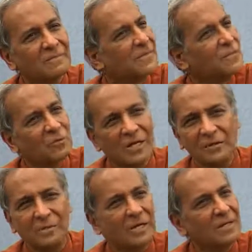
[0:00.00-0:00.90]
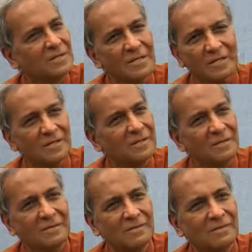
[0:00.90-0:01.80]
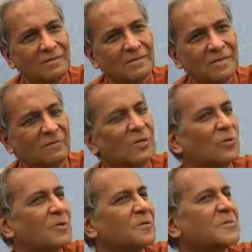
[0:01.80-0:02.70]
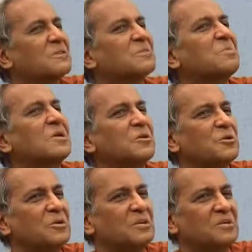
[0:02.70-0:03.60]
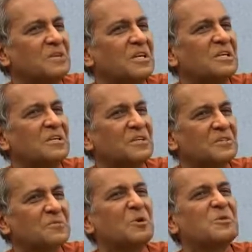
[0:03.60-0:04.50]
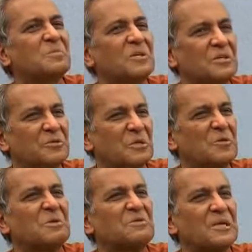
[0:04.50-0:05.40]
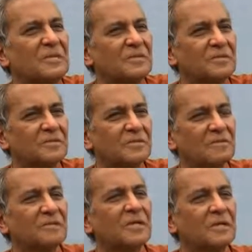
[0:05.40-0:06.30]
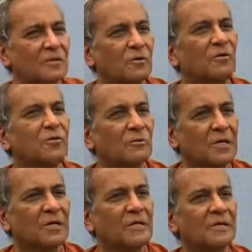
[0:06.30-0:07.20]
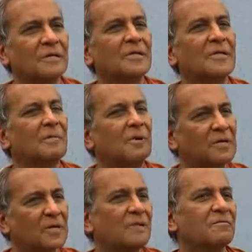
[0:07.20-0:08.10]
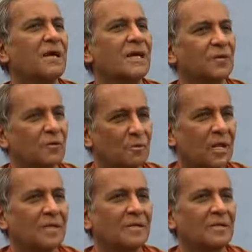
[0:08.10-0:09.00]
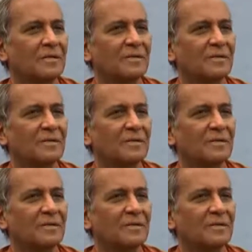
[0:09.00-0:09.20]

We don't give them any dignity. And we call ourselves spiritual, religious. What spiritual? What religious? We have a lot to learn about dignifying humanity.